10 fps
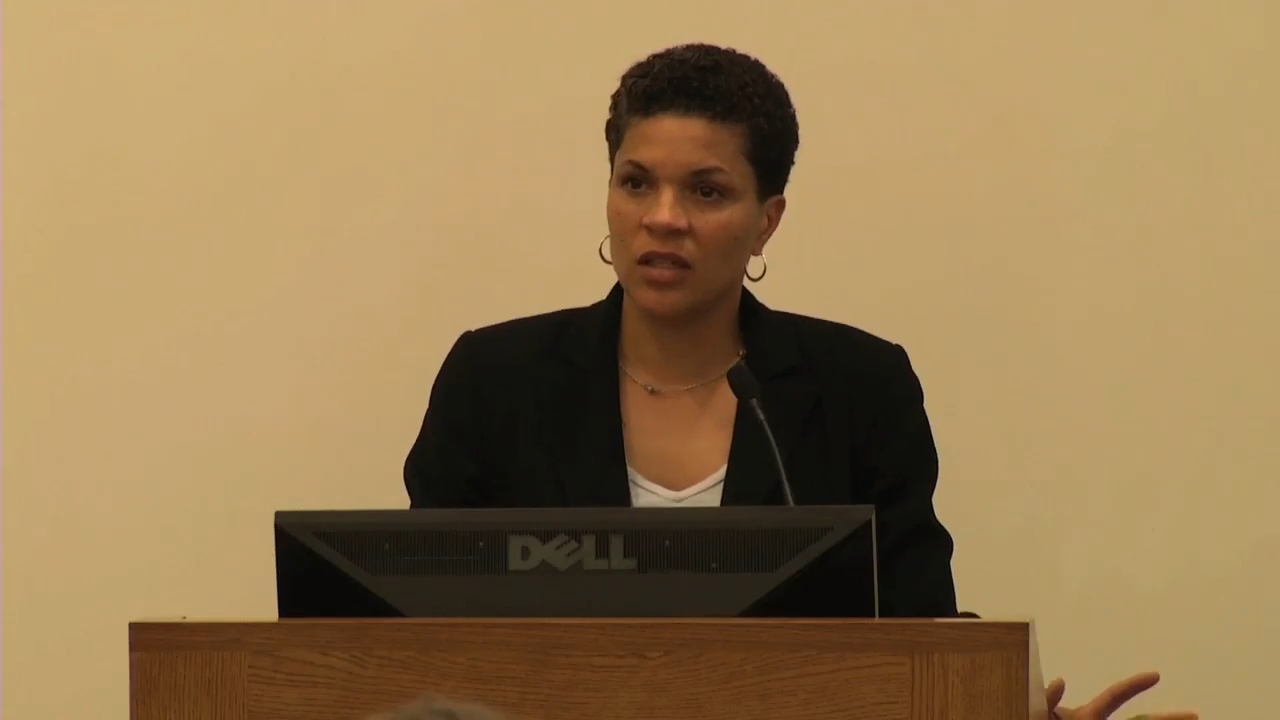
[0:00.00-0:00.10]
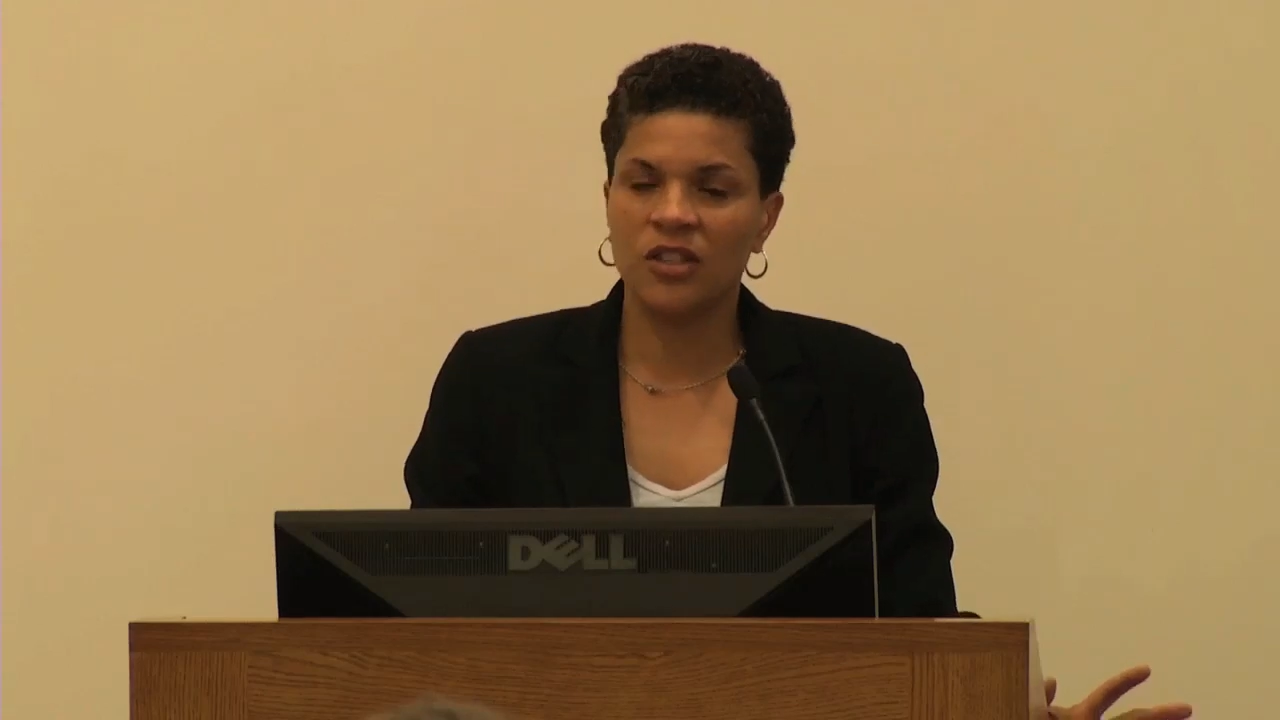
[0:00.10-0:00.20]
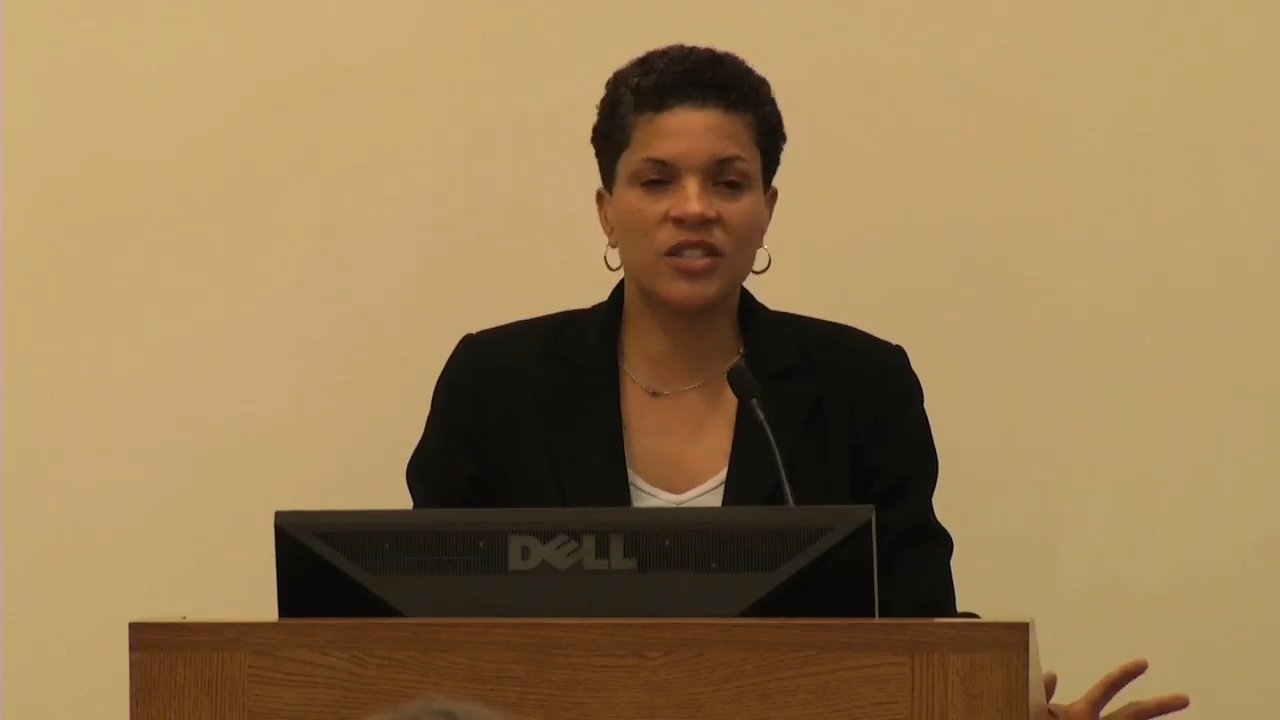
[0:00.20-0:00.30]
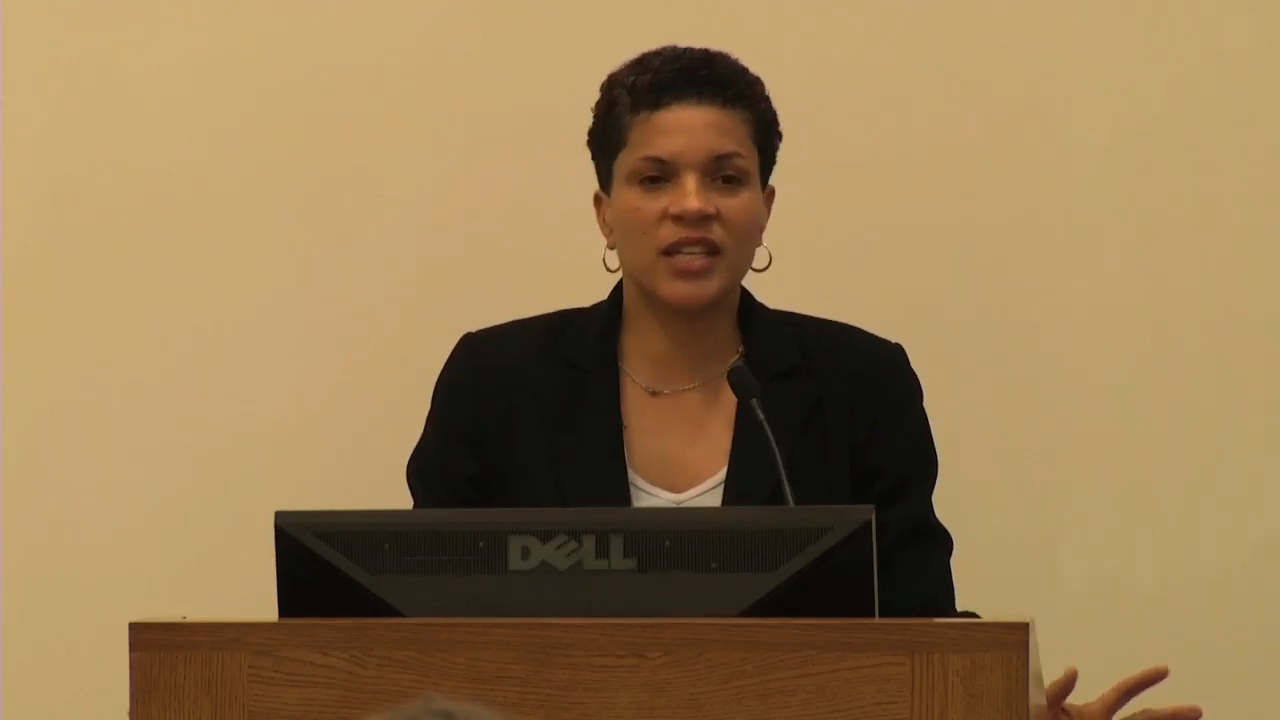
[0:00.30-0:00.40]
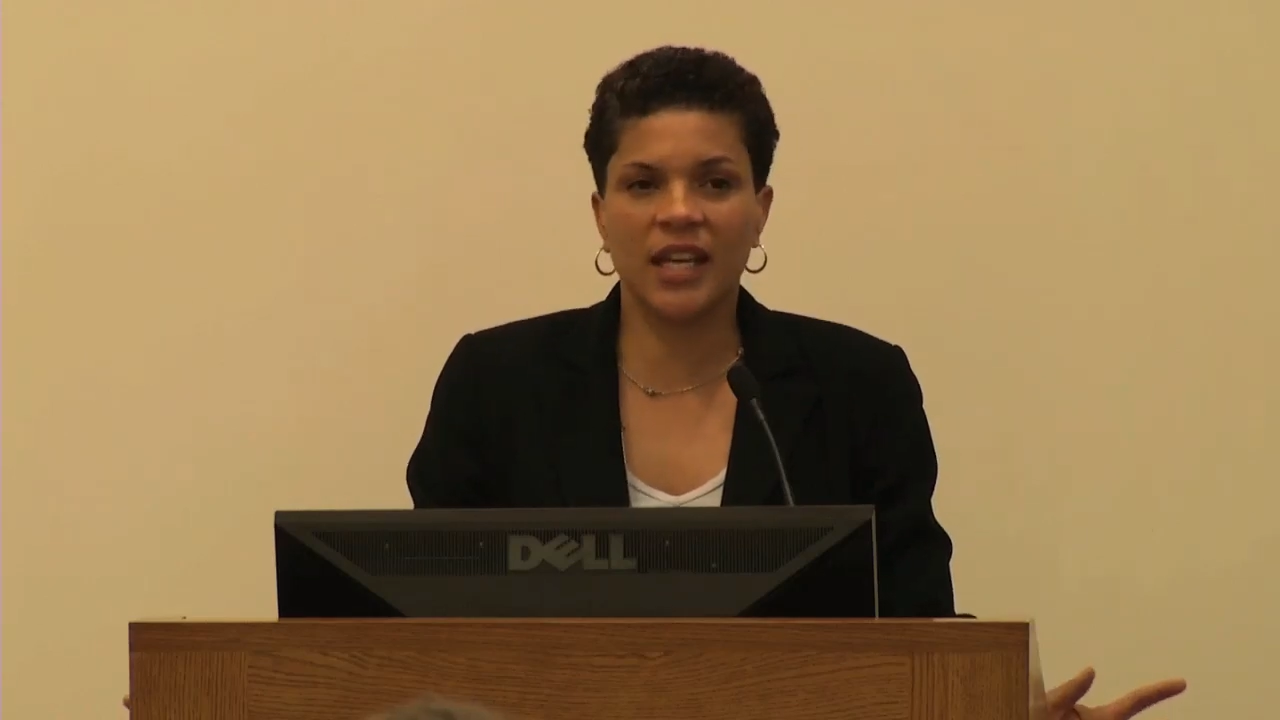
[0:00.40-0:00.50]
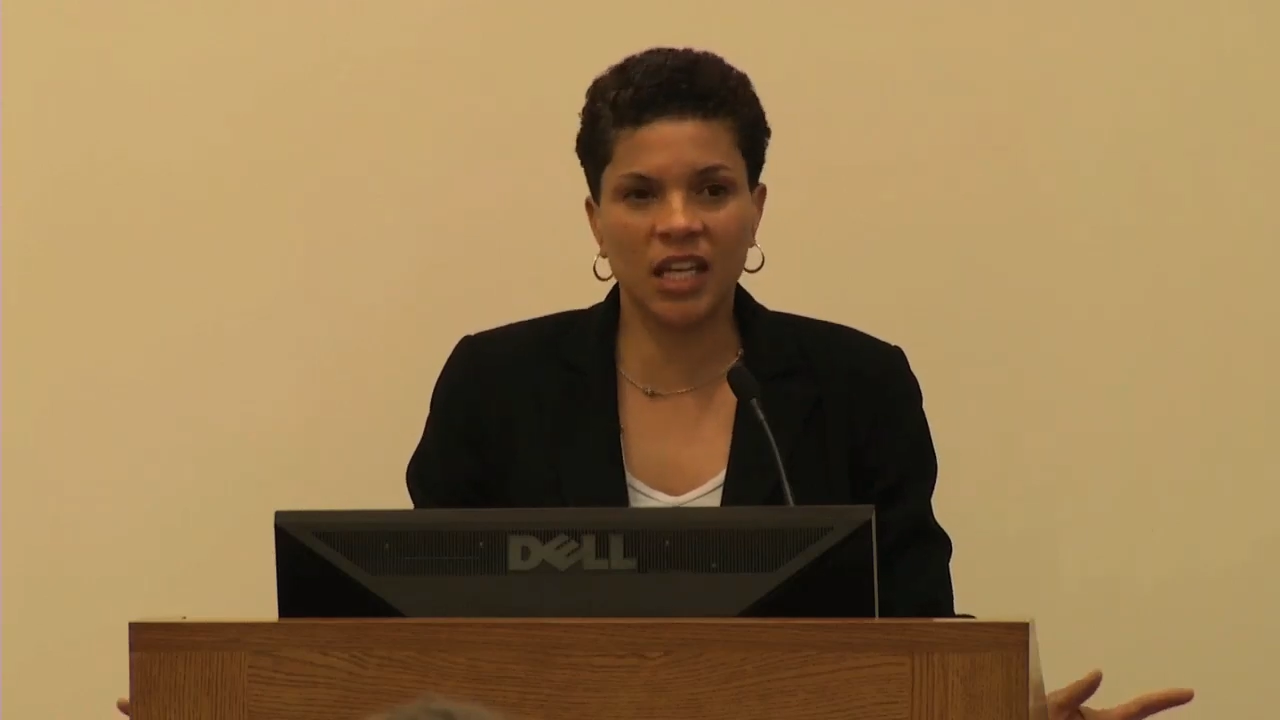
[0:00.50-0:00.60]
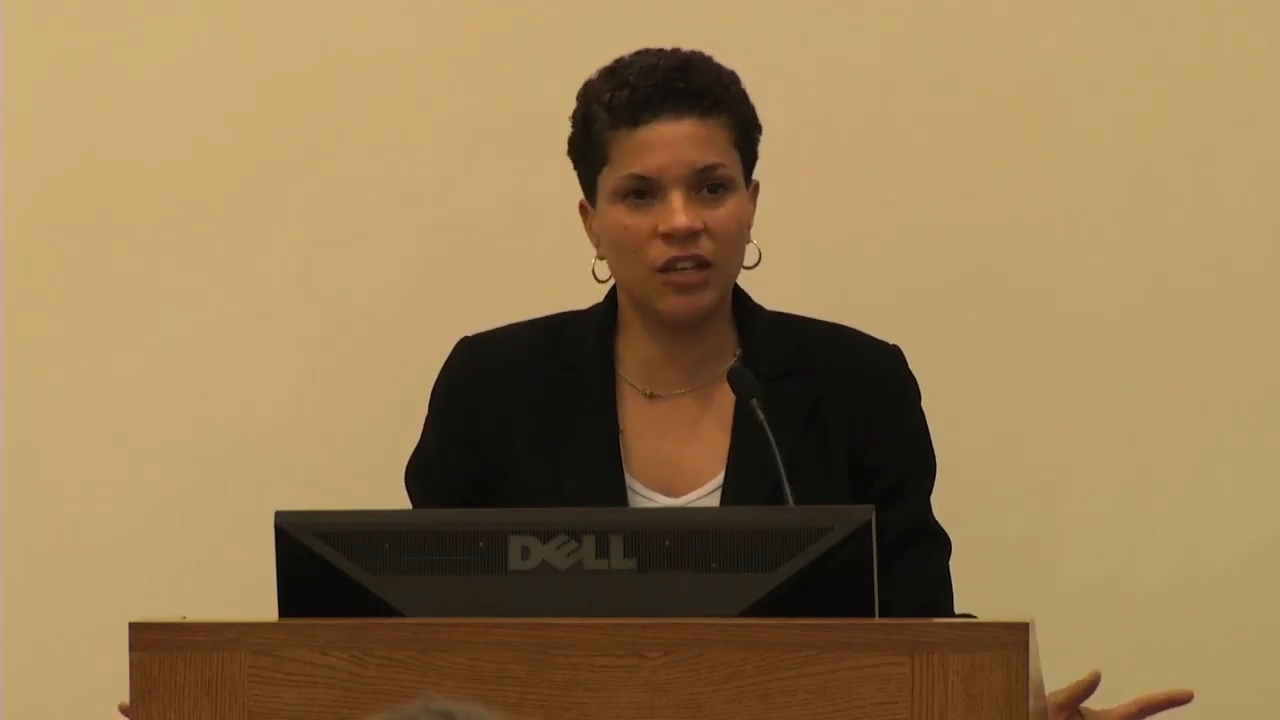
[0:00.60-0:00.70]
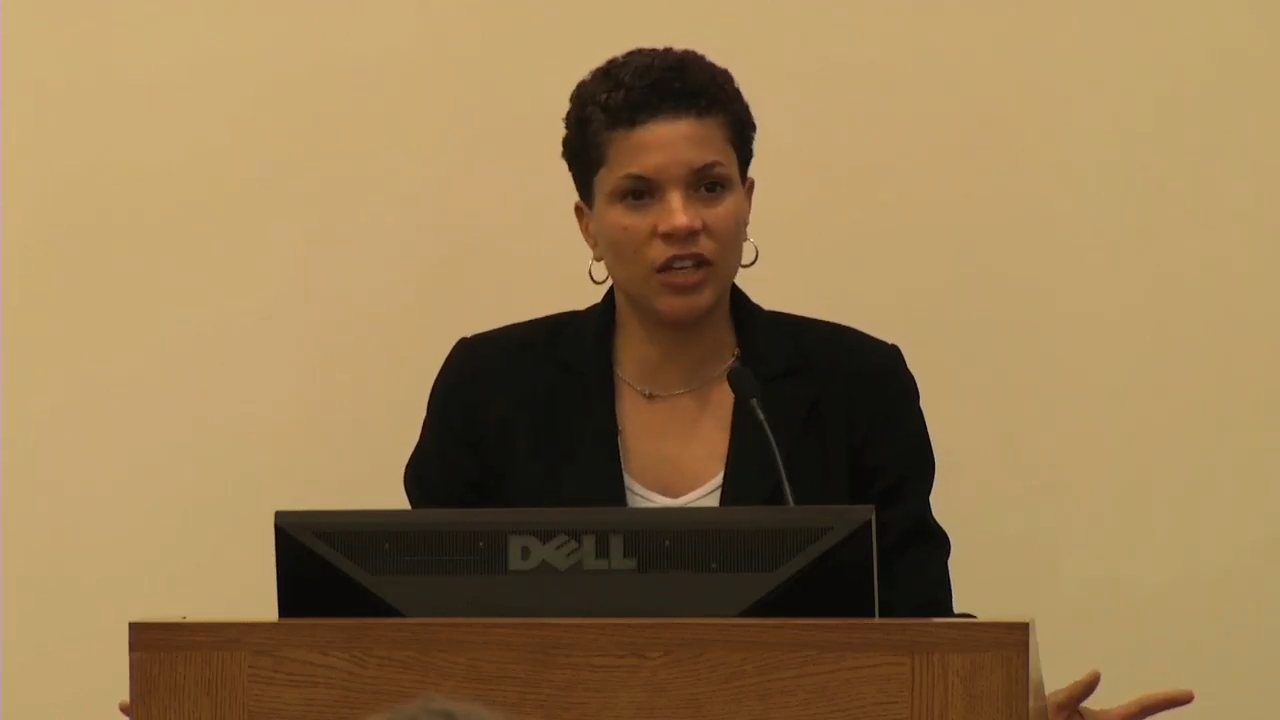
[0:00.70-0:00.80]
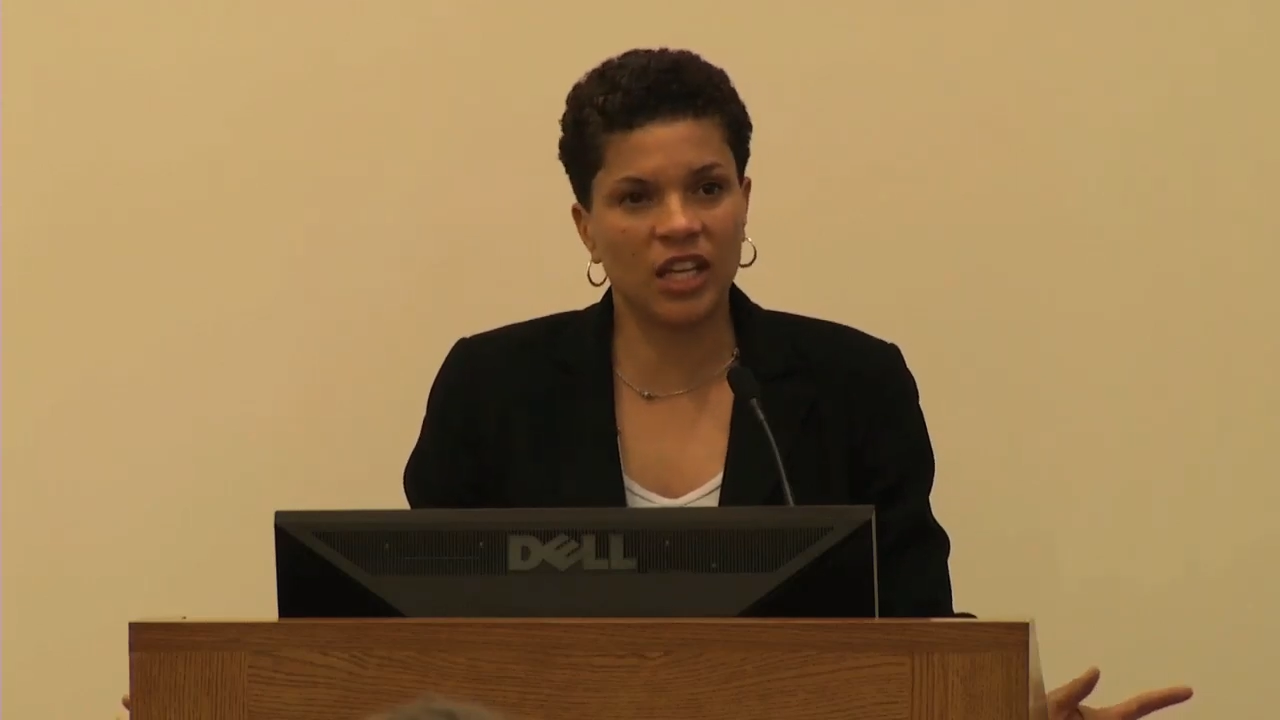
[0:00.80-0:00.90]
You just can't even